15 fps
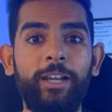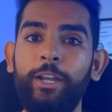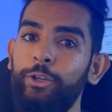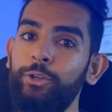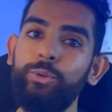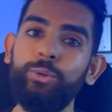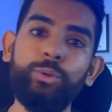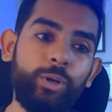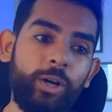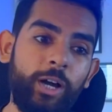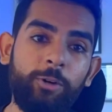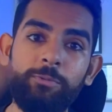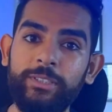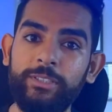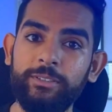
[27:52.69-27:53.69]
You know
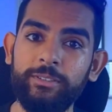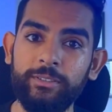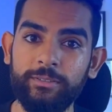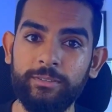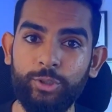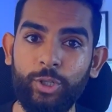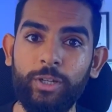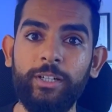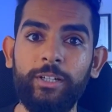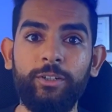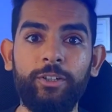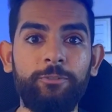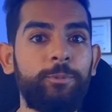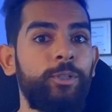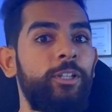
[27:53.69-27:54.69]
how much chocolate you
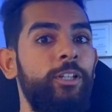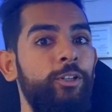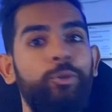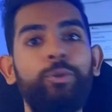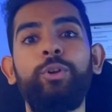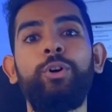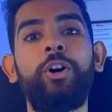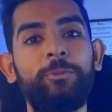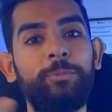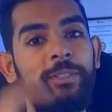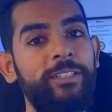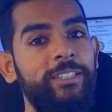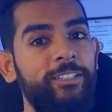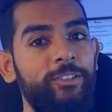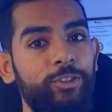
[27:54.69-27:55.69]
have put in, you know how
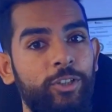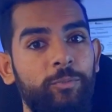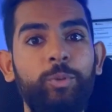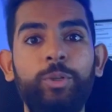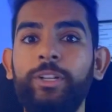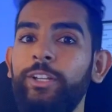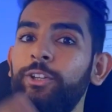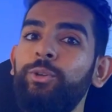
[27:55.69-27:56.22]
much cheese you have put in,